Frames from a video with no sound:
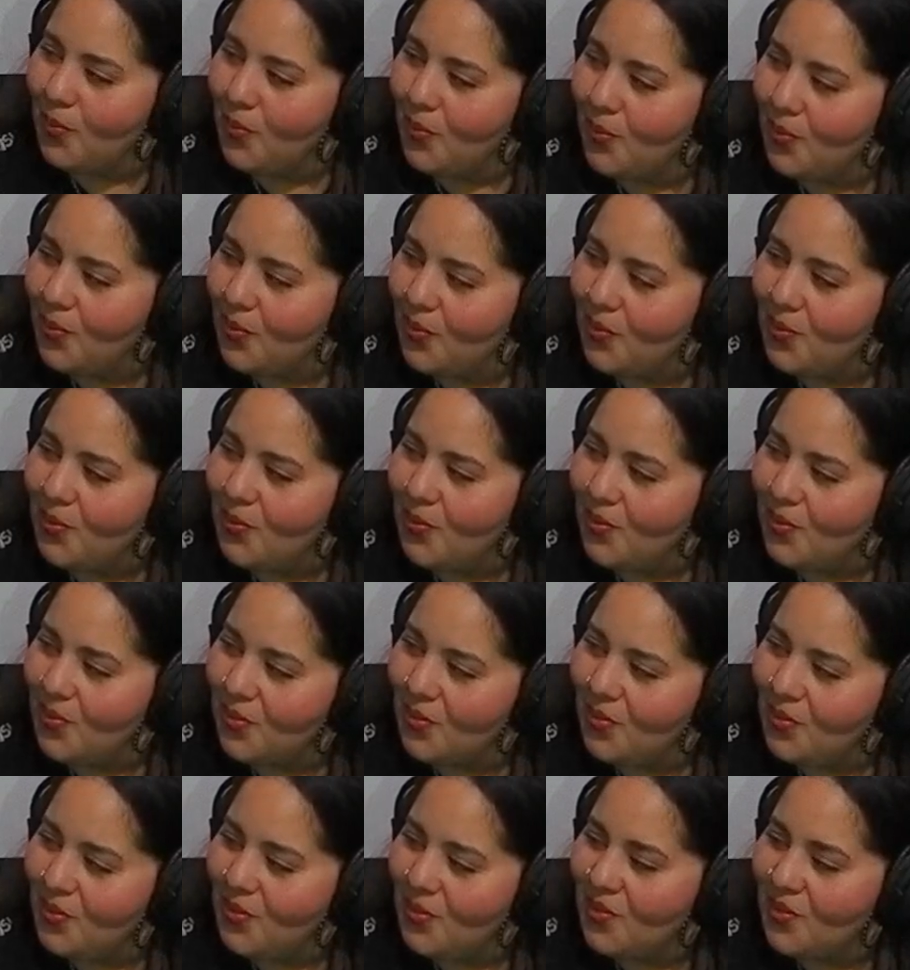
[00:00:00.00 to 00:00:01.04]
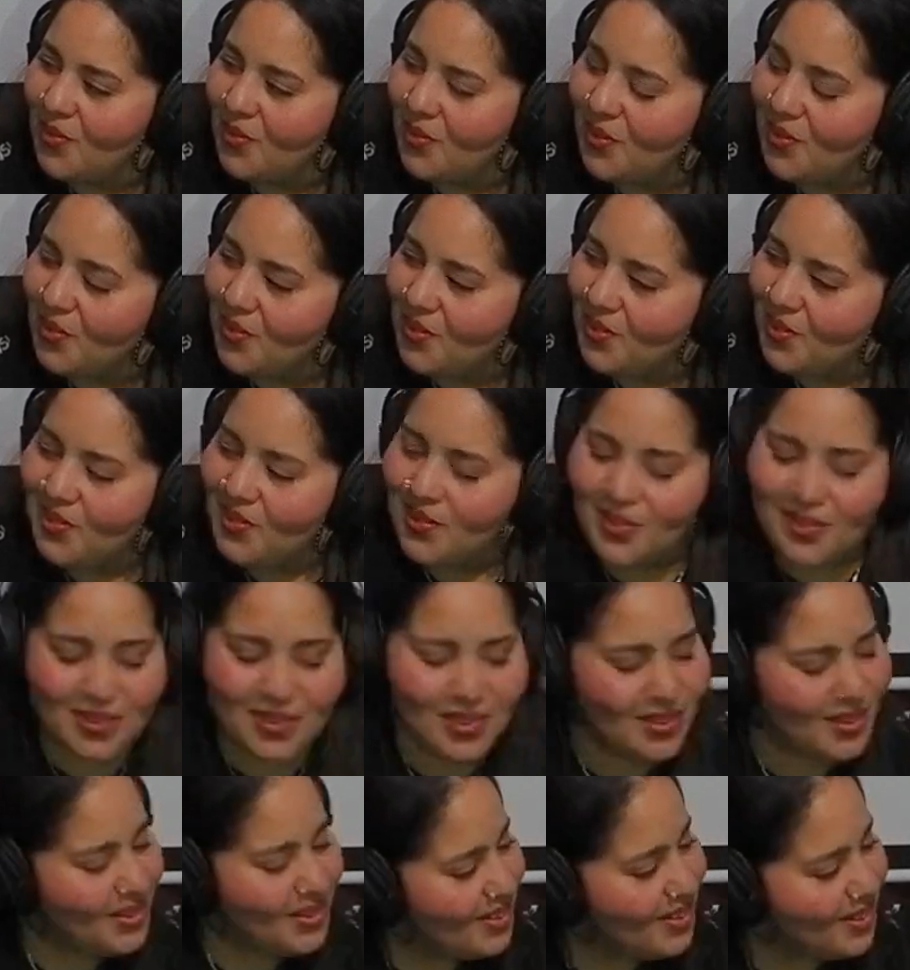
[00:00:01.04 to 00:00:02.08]

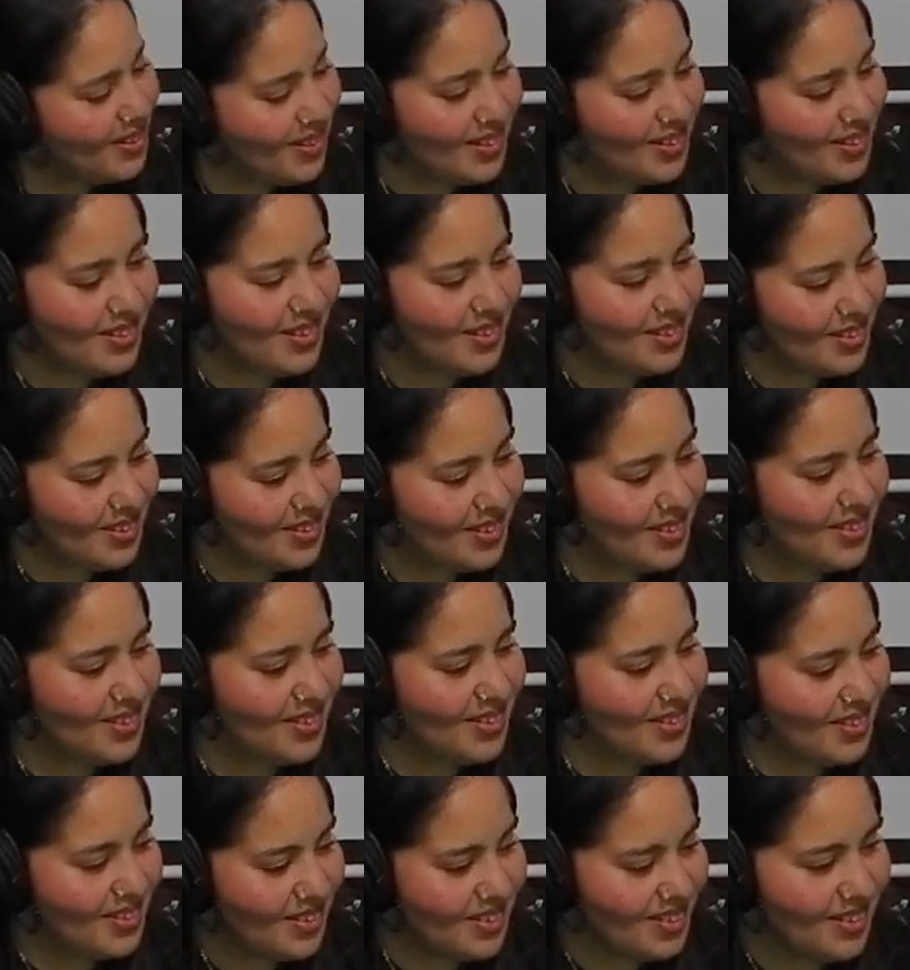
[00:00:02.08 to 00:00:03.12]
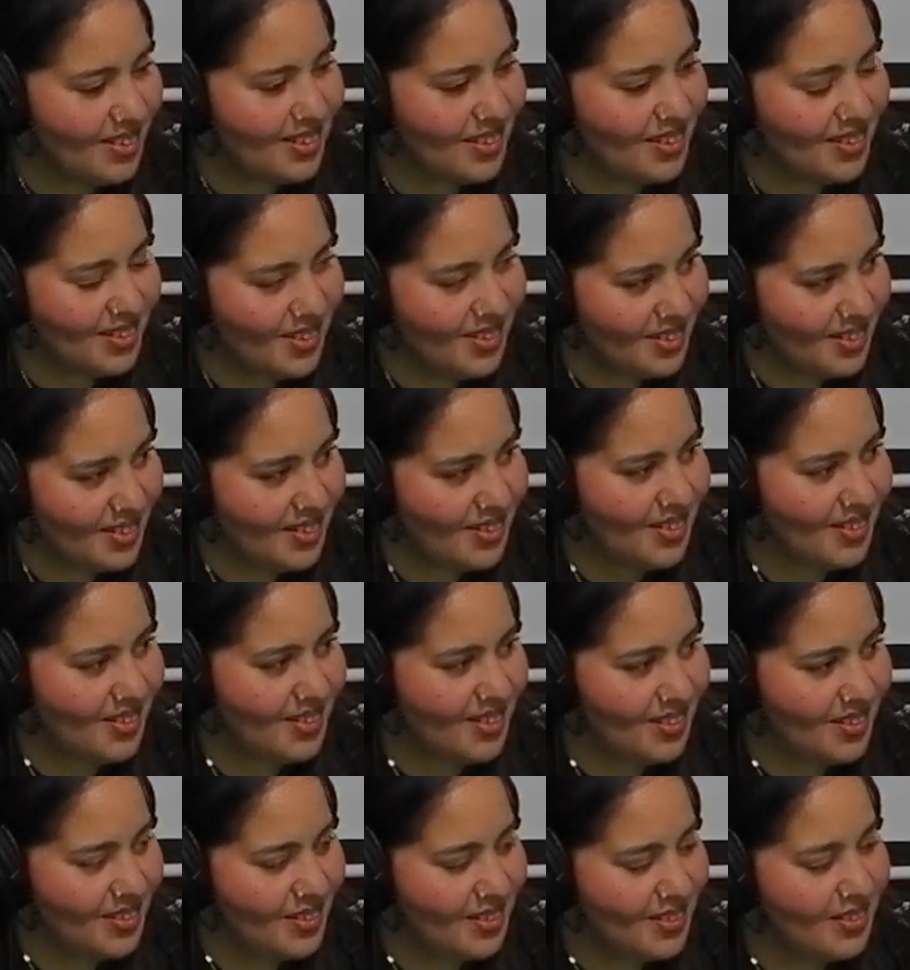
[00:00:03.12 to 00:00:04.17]

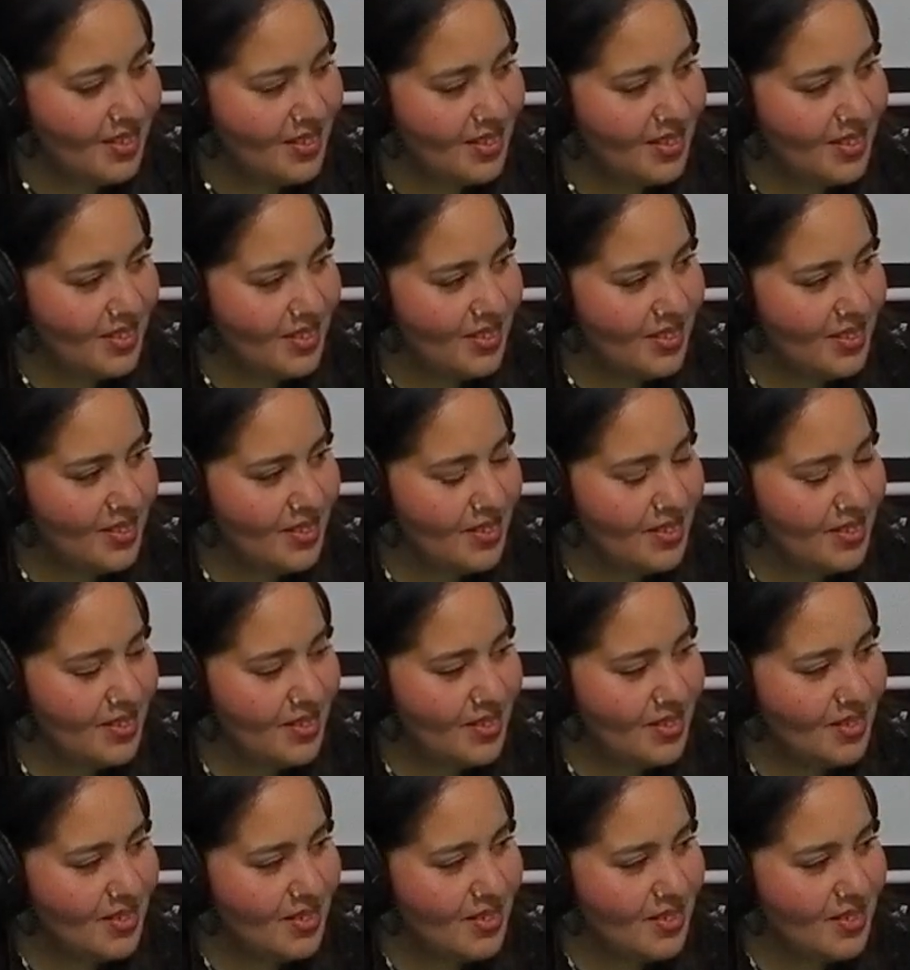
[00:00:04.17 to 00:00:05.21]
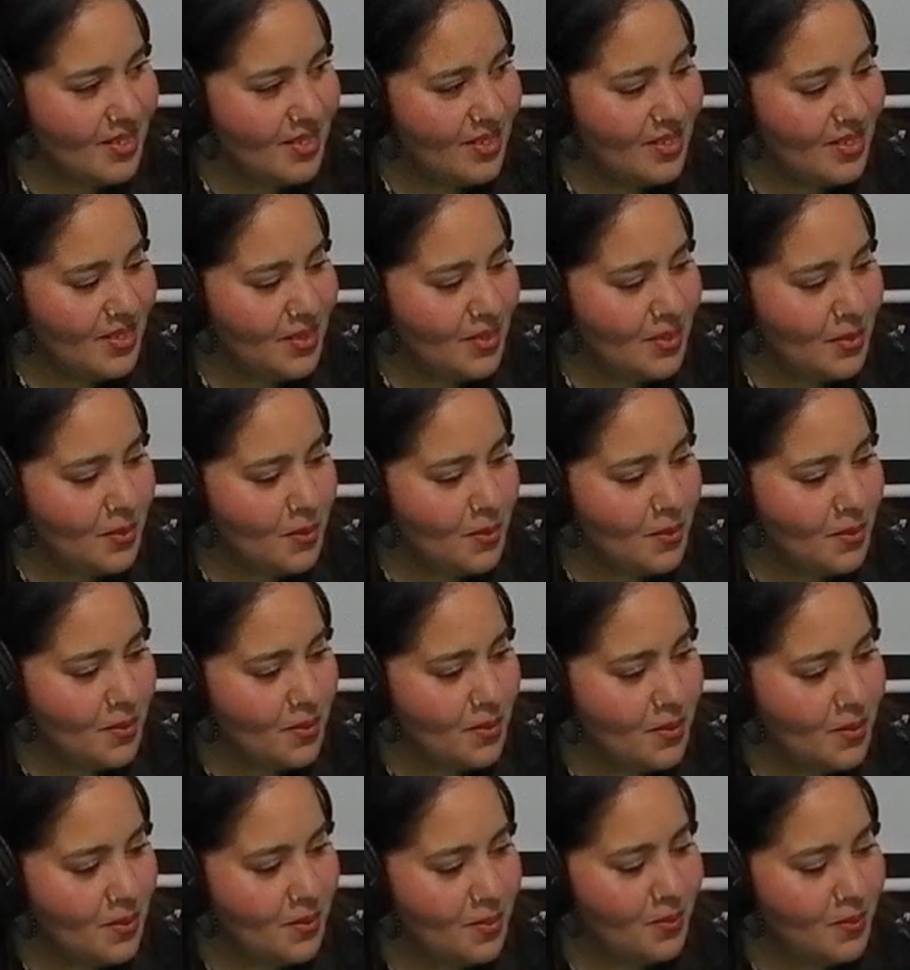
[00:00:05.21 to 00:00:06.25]

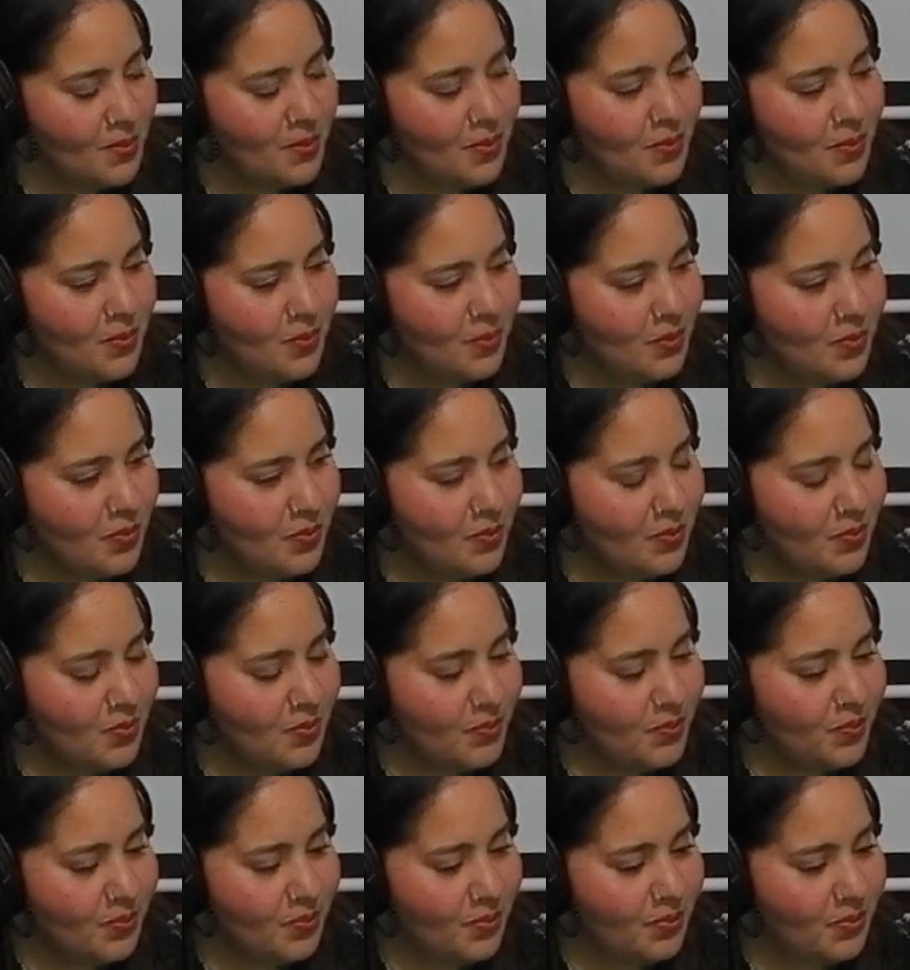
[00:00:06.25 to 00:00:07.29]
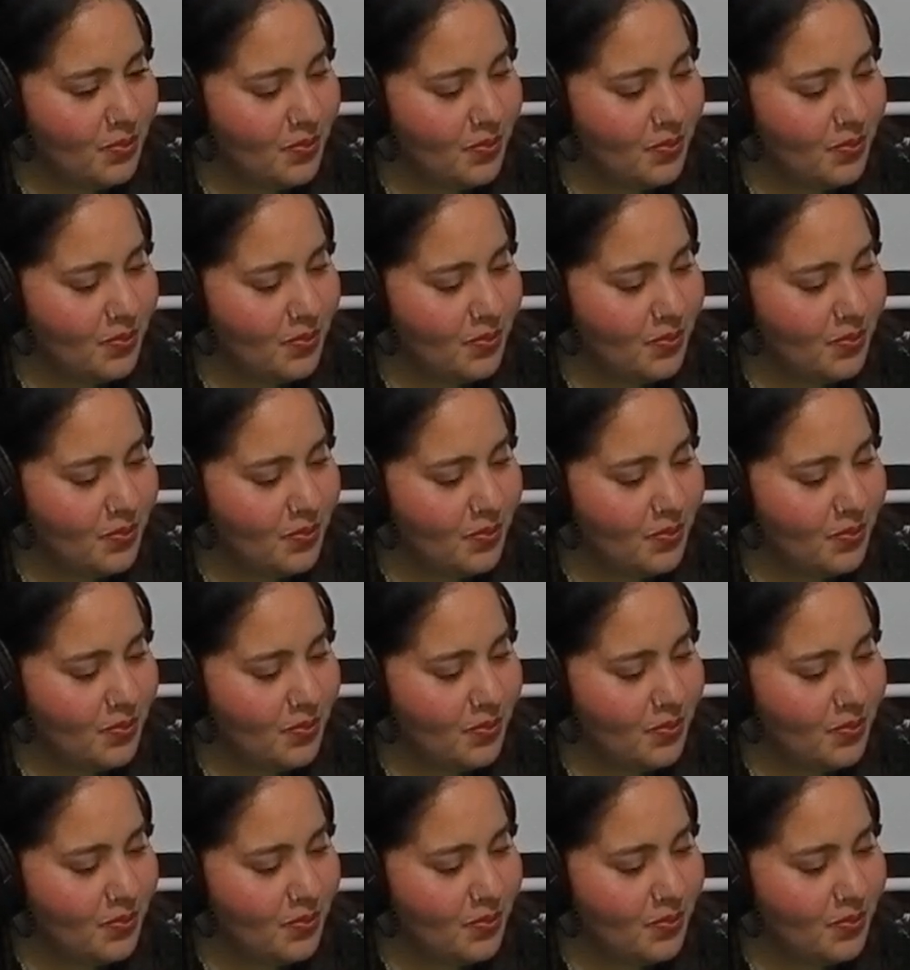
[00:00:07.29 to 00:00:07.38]
[no speech]